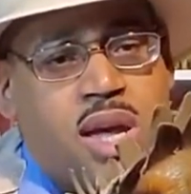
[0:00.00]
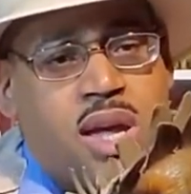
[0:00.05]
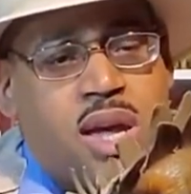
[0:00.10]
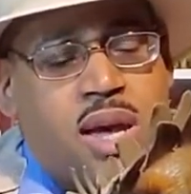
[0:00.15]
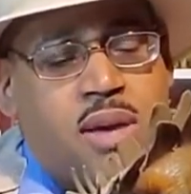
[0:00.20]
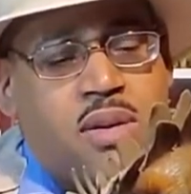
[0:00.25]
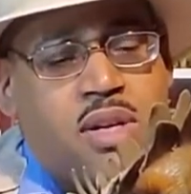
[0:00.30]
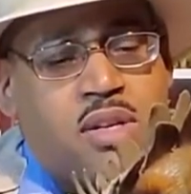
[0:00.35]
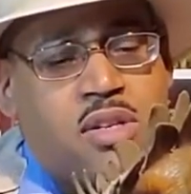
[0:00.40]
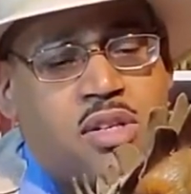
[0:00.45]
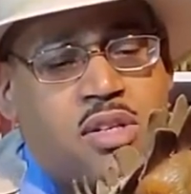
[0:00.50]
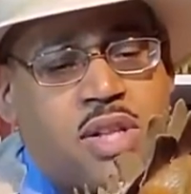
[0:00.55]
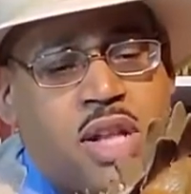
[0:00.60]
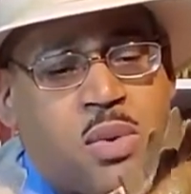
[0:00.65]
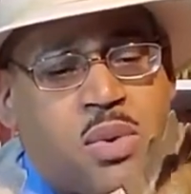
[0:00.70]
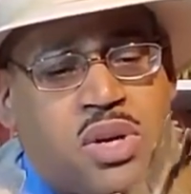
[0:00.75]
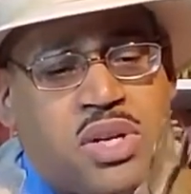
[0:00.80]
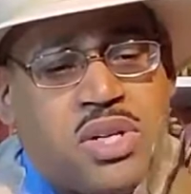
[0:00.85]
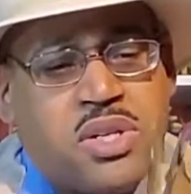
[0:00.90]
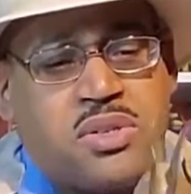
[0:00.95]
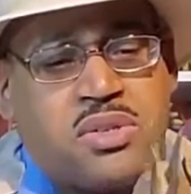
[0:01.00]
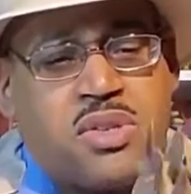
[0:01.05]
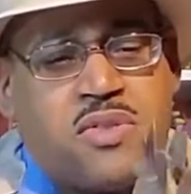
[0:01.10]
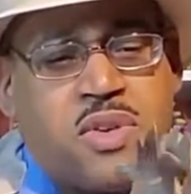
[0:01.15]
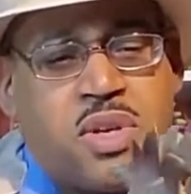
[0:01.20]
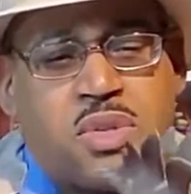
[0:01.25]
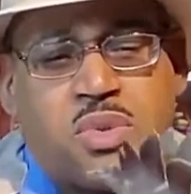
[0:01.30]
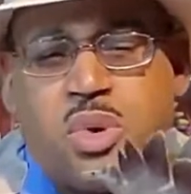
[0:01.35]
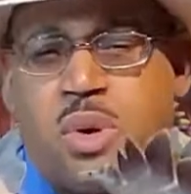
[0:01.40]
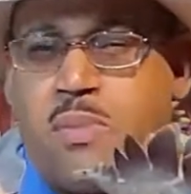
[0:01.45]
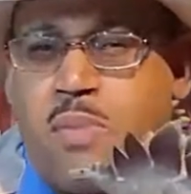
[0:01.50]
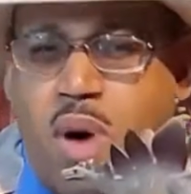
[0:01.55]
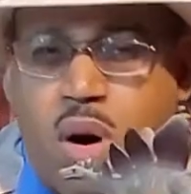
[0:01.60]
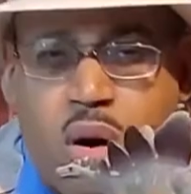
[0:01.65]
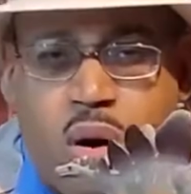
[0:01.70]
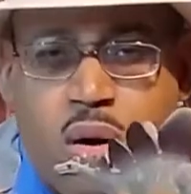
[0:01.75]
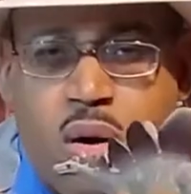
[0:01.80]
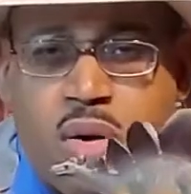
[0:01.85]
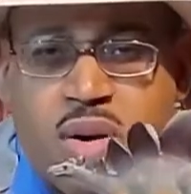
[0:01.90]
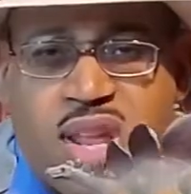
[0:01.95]
it was like one of those, you go to a
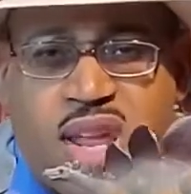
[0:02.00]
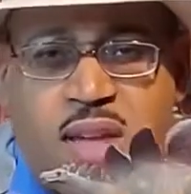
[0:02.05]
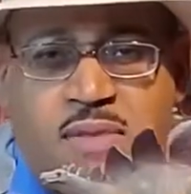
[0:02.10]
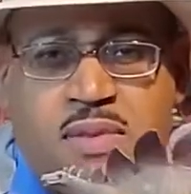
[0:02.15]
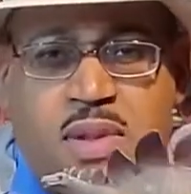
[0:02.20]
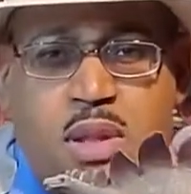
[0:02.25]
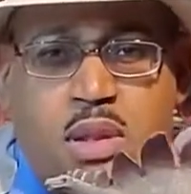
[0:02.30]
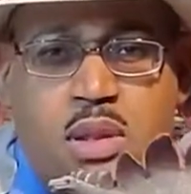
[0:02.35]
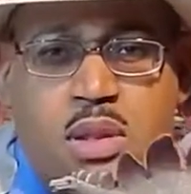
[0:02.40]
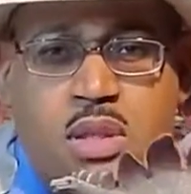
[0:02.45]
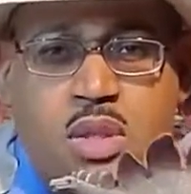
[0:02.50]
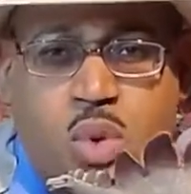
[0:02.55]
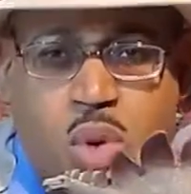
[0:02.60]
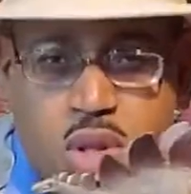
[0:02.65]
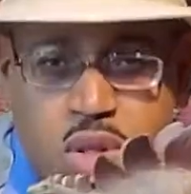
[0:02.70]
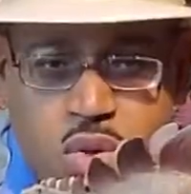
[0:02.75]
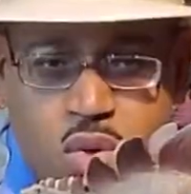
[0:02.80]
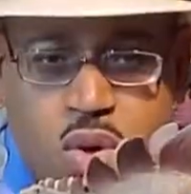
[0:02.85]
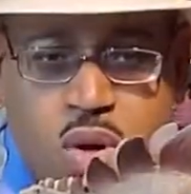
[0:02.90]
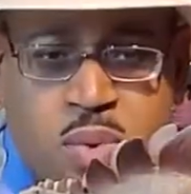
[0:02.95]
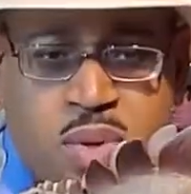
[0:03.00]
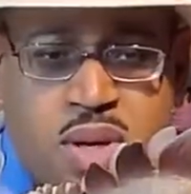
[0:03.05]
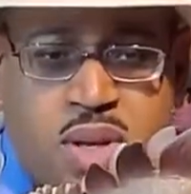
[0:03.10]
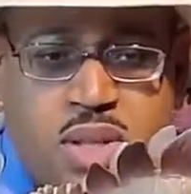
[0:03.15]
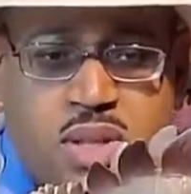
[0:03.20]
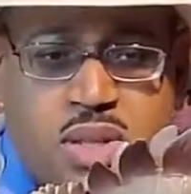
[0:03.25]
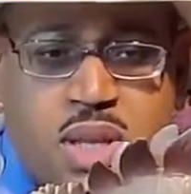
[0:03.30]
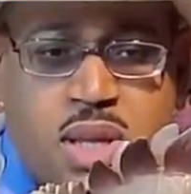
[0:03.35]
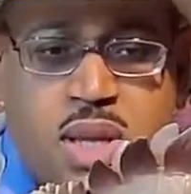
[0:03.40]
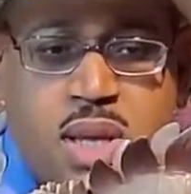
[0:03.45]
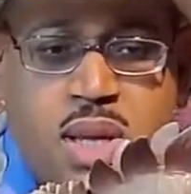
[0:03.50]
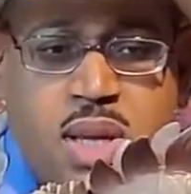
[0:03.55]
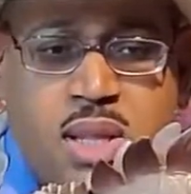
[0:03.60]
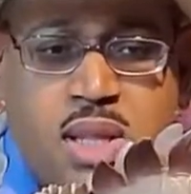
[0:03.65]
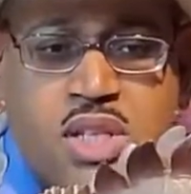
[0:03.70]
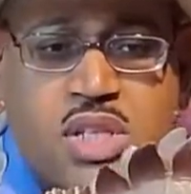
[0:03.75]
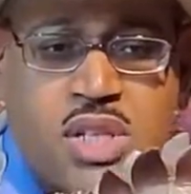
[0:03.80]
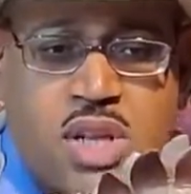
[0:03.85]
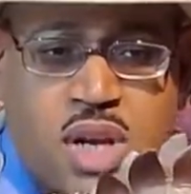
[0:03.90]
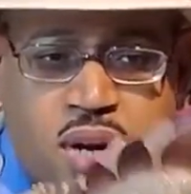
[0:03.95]
mall and you have these, the toy store with the
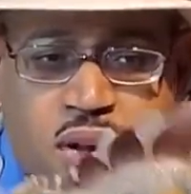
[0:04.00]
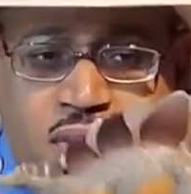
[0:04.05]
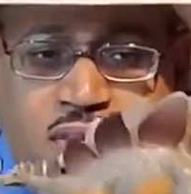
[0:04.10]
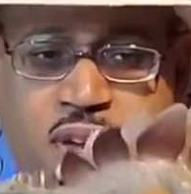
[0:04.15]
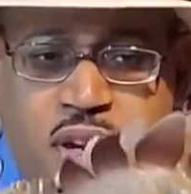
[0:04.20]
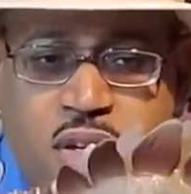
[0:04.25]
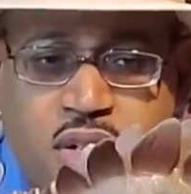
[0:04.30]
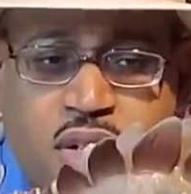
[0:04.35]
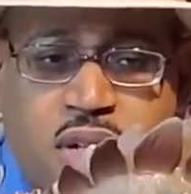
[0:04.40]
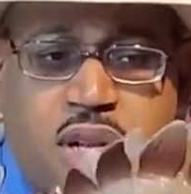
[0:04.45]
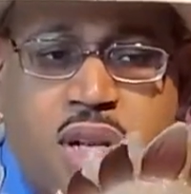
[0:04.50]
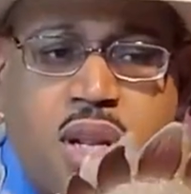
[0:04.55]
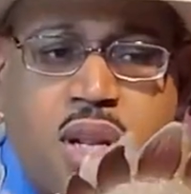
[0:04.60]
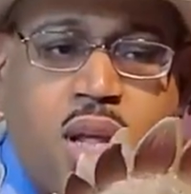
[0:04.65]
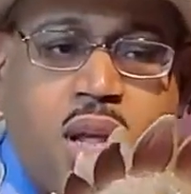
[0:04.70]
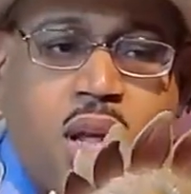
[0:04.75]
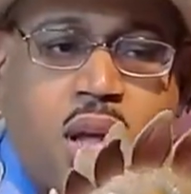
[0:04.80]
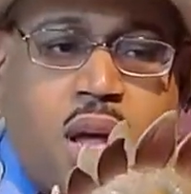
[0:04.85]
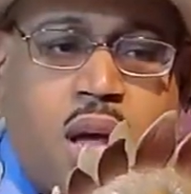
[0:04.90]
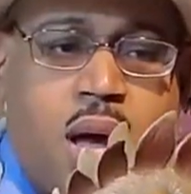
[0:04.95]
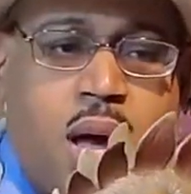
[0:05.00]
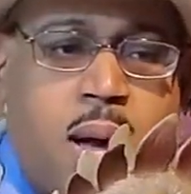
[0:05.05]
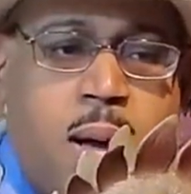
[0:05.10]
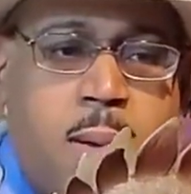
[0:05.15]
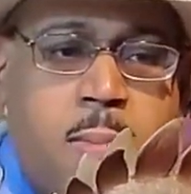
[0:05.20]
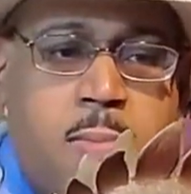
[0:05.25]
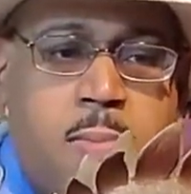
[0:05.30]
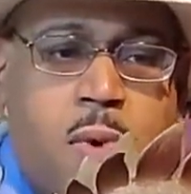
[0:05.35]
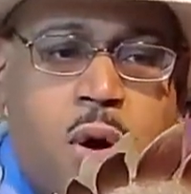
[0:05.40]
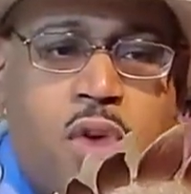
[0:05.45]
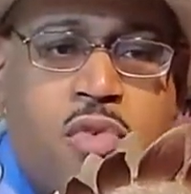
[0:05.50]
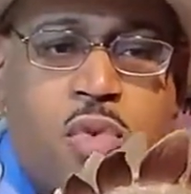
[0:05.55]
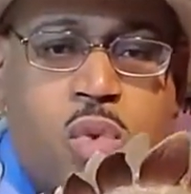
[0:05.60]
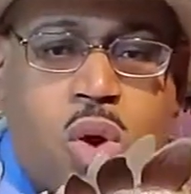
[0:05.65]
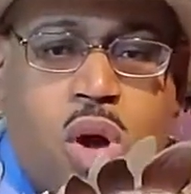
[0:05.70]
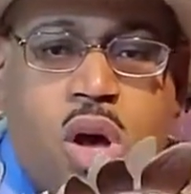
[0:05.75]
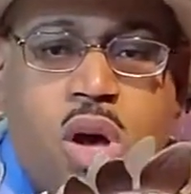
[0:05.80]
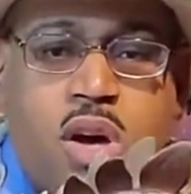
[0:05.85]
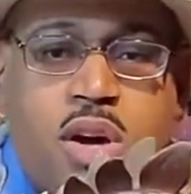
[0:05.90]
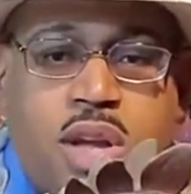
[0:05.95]
generic figures in it. Um,
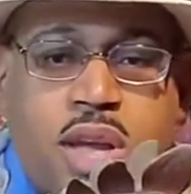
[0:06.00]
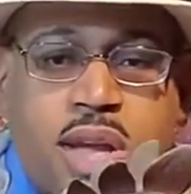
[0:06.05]
overall,